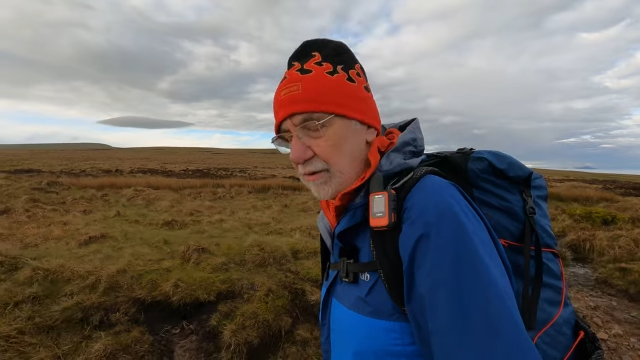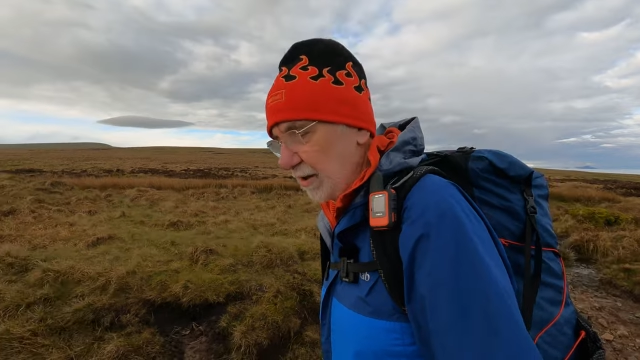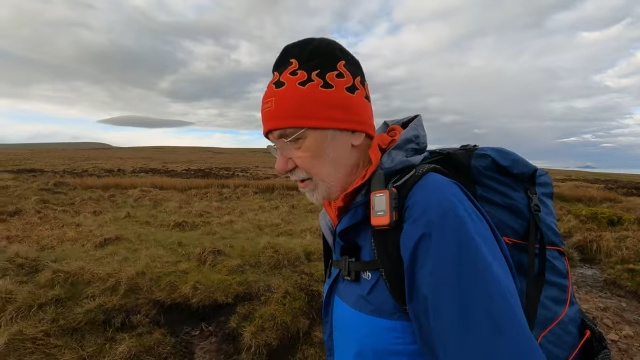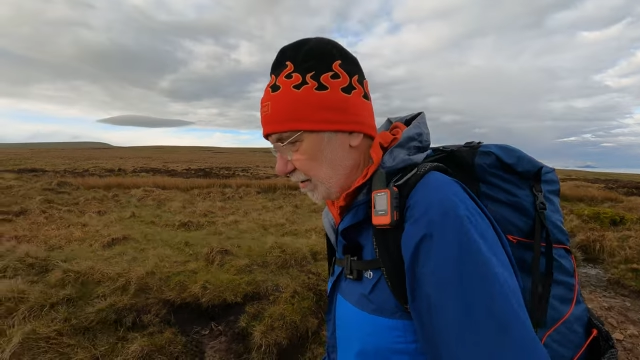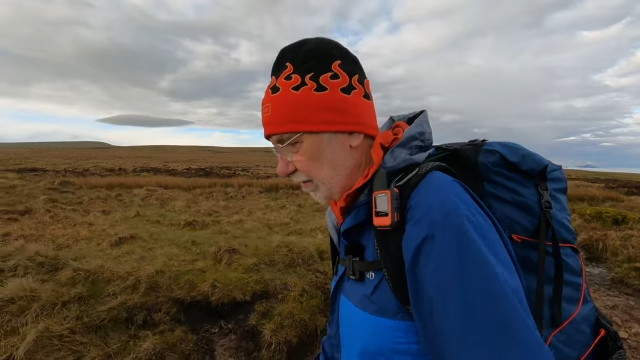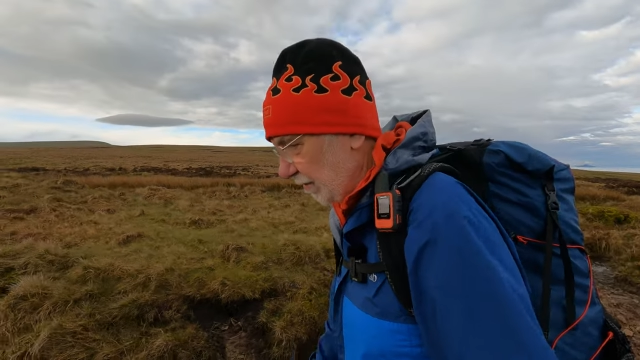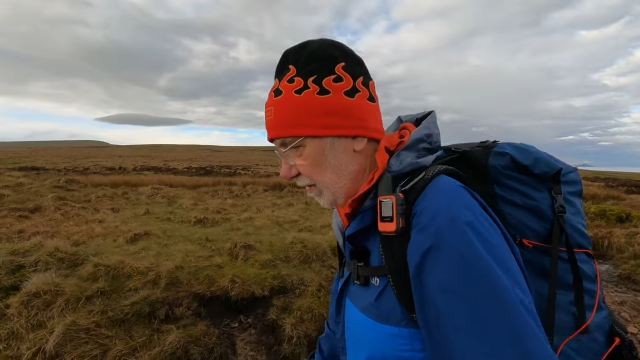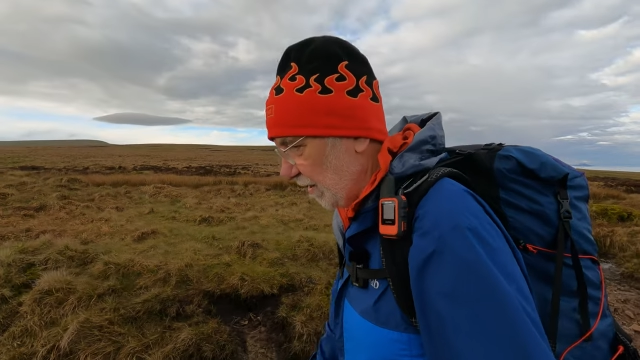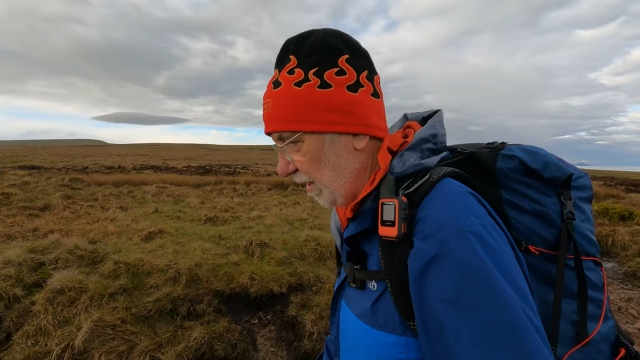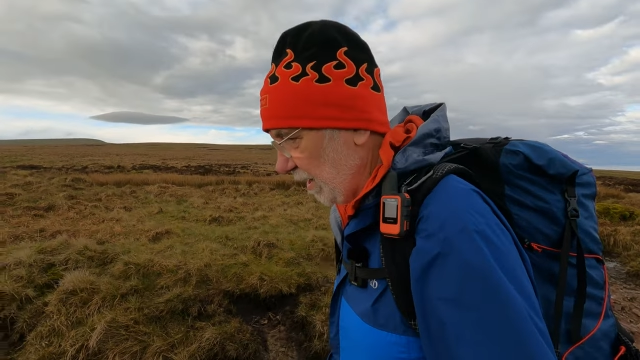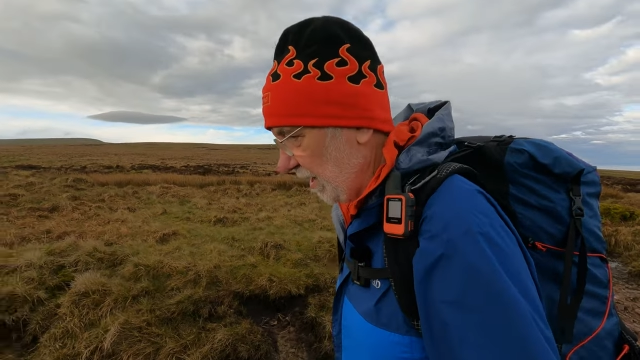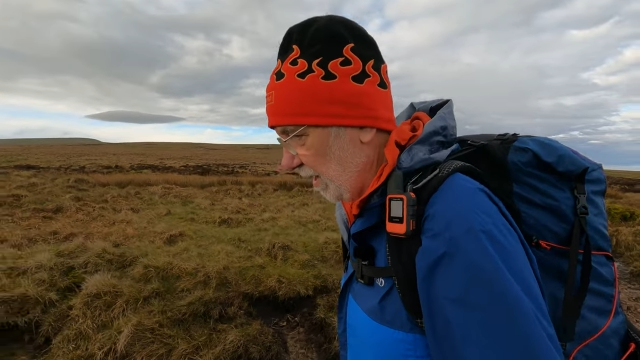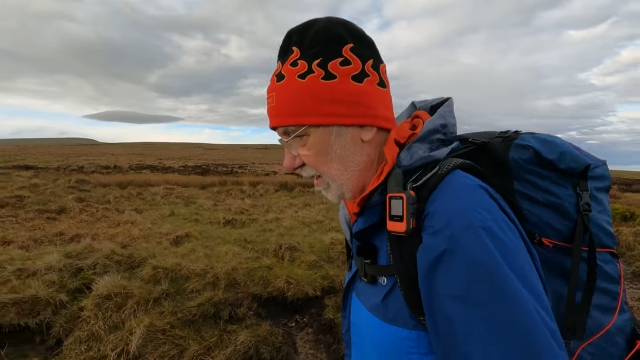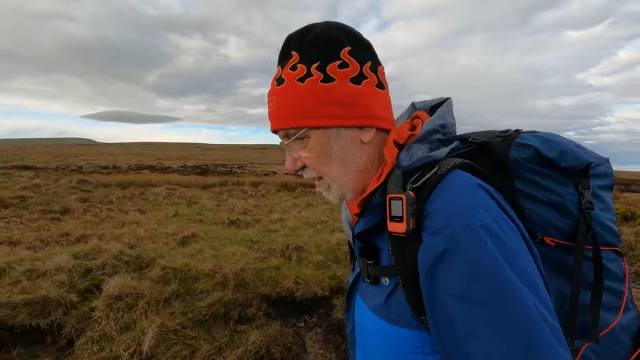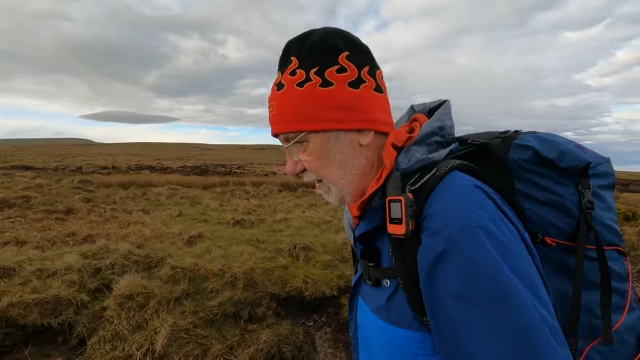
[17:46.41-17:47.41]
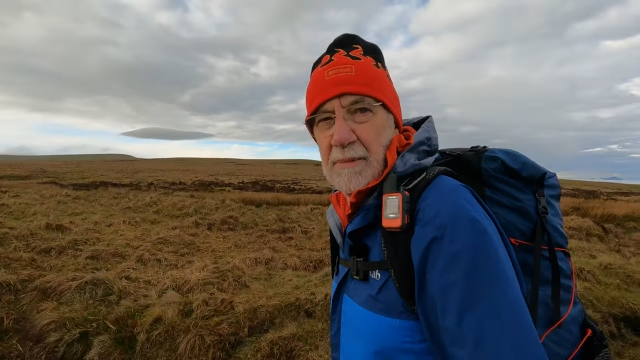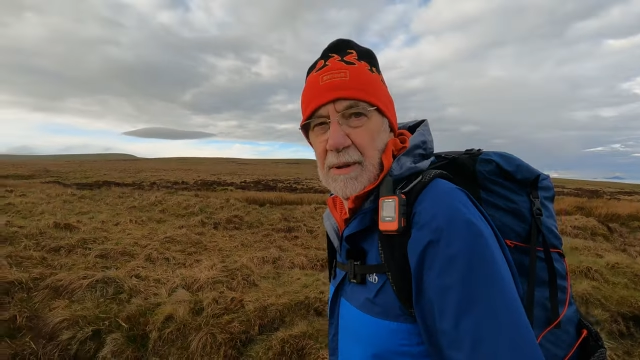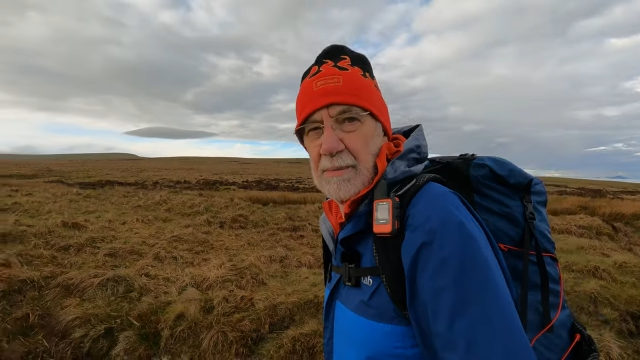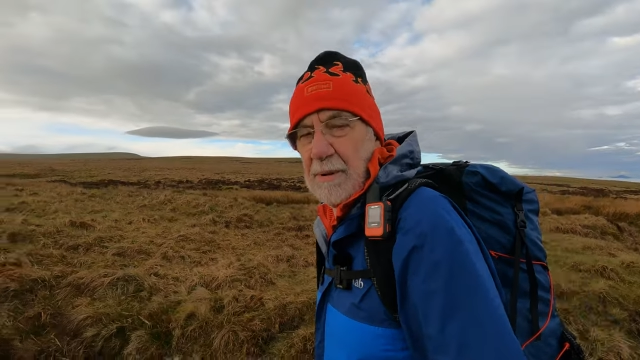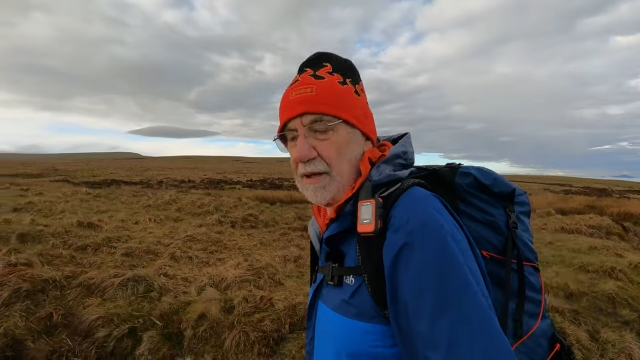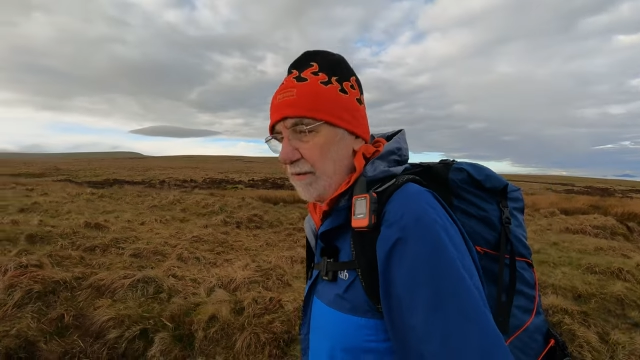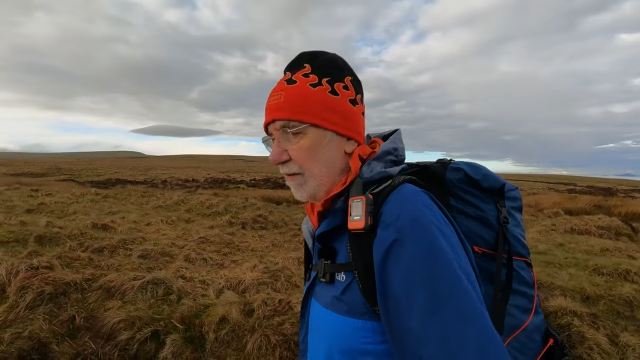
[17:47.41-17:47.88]
reservoir
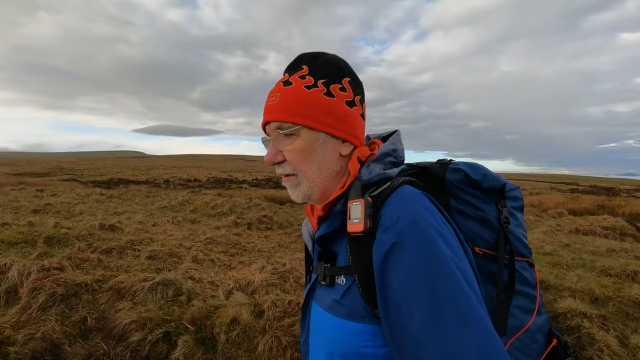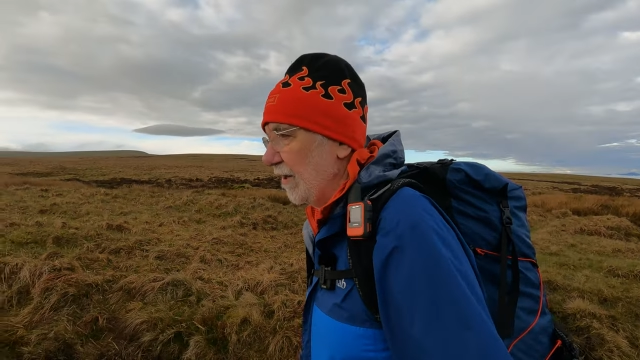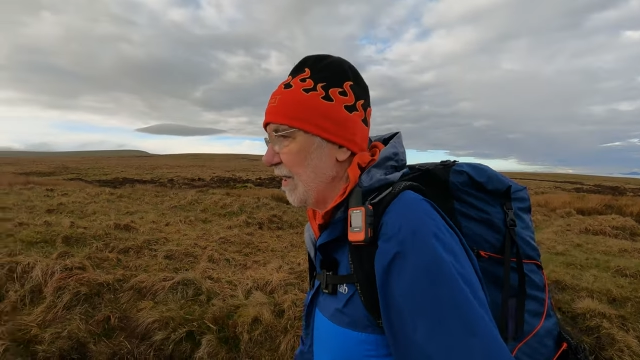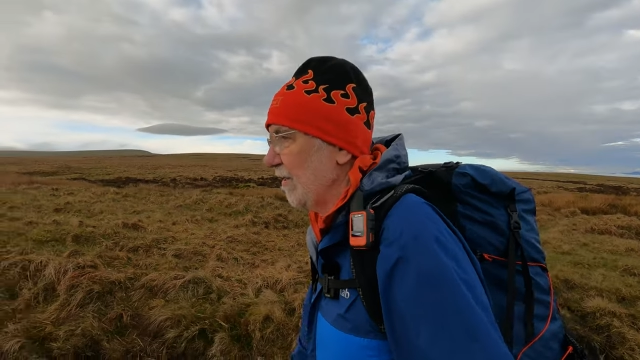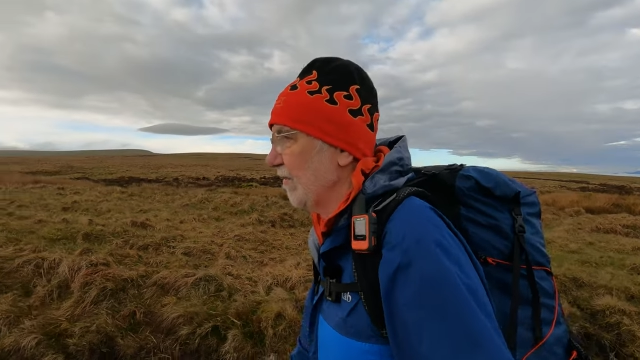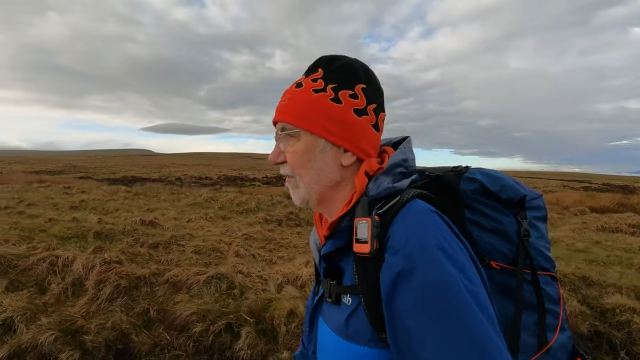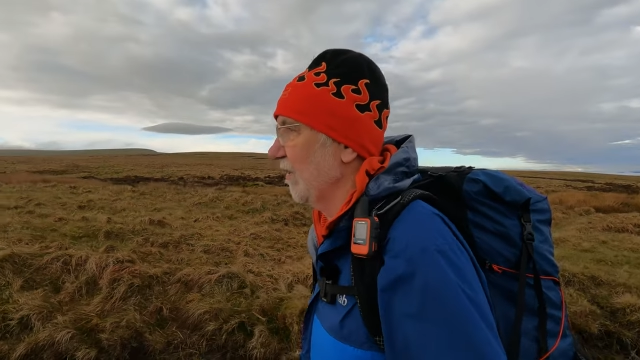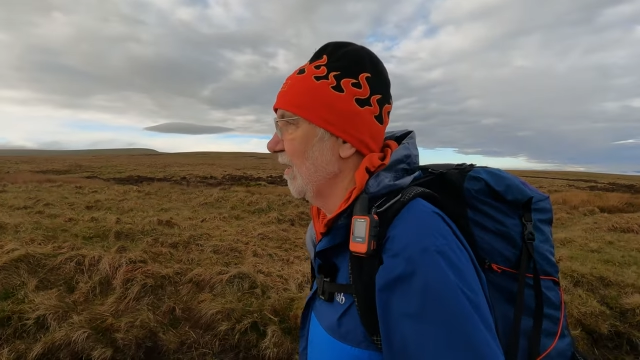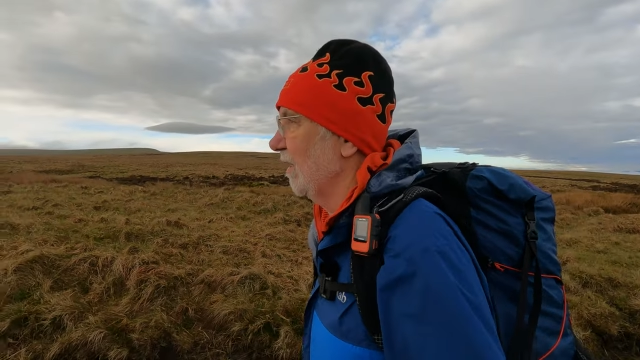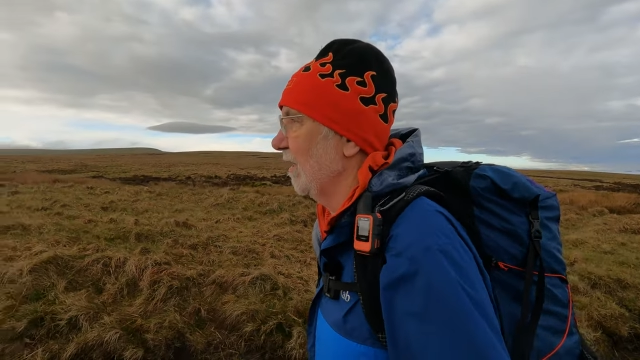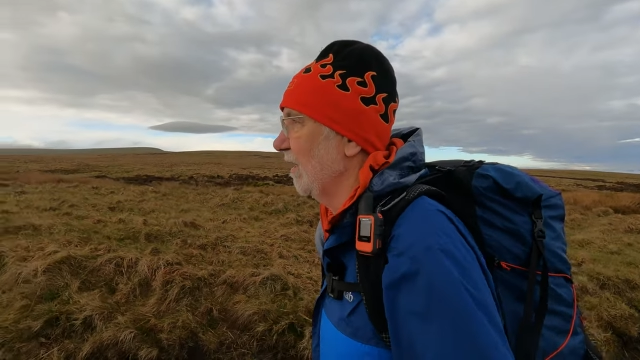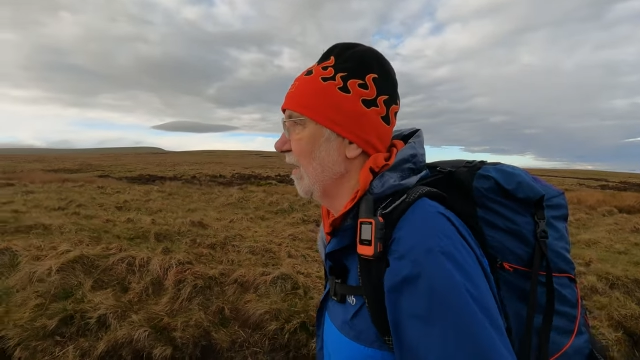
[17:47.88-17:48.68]
maybe have a rest